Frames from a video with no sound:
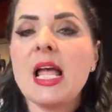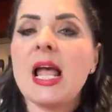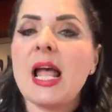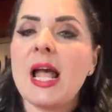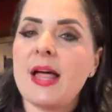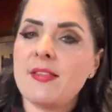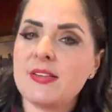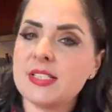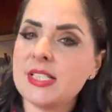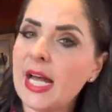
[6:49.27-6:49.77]

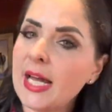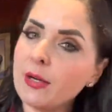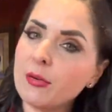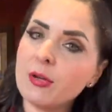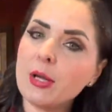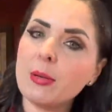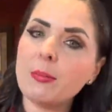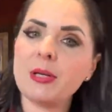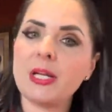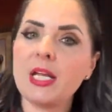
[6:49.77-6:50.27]
And the title
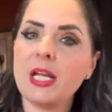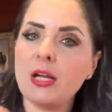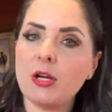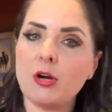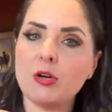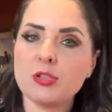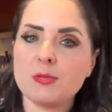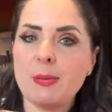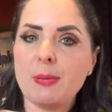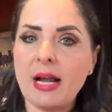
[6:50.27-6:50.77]
company
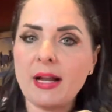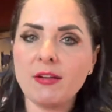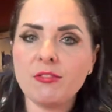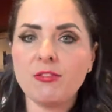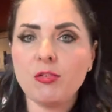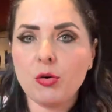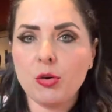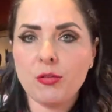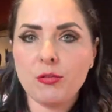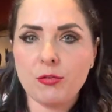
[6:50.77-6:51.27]
goes back and
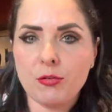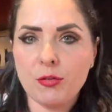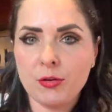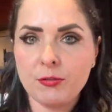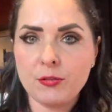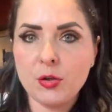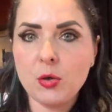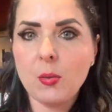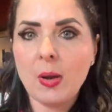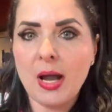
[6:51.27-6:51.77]
forth for a
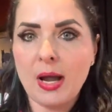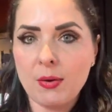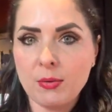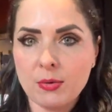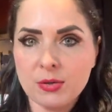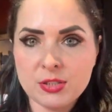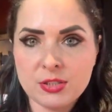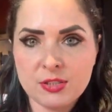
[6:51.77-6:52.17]
few hours